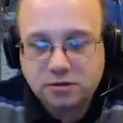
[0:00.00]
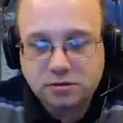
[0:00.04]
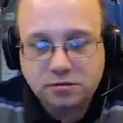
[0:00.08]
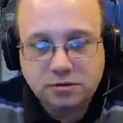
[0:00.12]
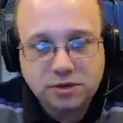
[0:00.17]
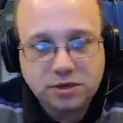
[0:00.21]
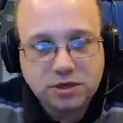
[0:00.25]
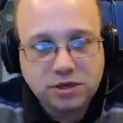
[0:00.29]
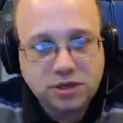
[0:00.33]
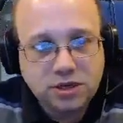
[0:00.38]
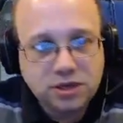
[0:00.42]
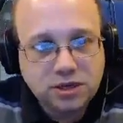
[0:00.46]

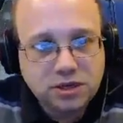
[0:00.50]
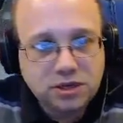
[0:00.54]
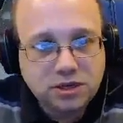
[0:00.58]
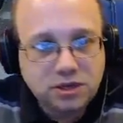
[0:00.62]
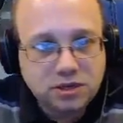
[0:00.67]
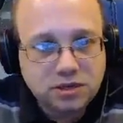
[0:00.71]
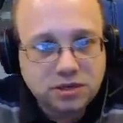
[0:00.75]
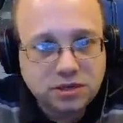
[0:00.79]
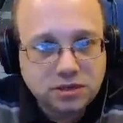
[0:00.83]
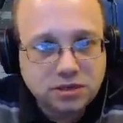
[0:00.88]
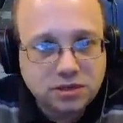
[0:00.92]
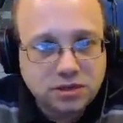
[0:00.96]
which needs
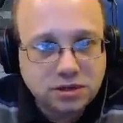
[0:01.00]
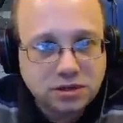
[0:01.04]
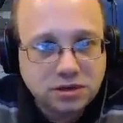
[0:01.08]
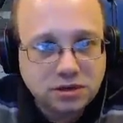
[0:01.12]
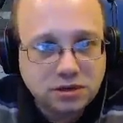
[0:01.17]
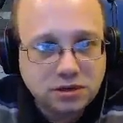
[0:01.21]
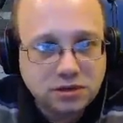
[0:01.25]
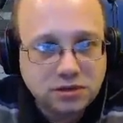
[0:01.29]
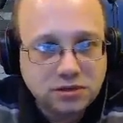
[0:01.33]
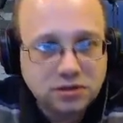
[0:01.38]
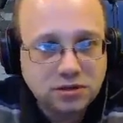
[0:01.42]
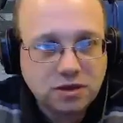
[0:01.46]
us
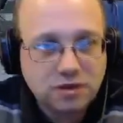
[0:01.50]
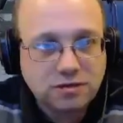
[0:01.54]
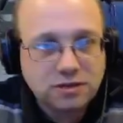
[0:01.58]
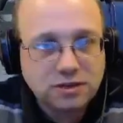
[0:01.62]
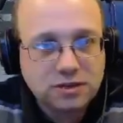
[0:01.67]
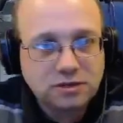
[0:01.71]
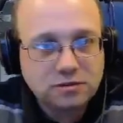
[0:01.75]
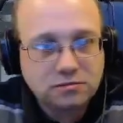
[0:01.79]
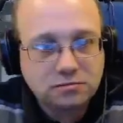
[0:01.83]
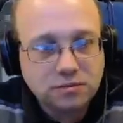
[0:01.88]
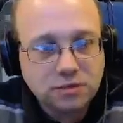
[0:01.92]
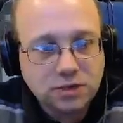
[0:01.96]
to give it
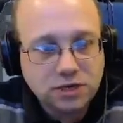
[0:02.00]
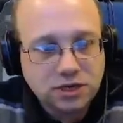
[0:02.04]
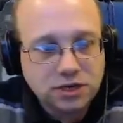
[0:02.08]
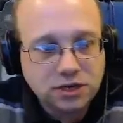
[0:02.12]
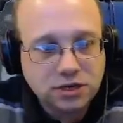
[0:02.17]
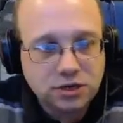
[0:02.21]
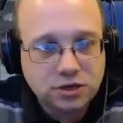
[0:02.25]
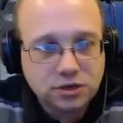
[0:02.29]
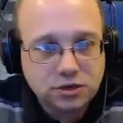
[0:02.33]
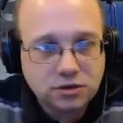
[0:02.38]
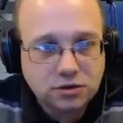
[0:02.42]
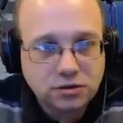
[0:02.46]
some
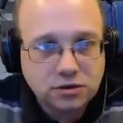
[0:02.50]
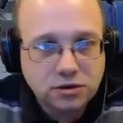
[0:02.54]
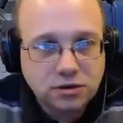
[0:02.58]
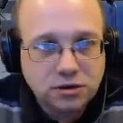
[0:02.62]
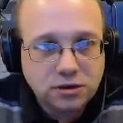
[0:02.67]
attention.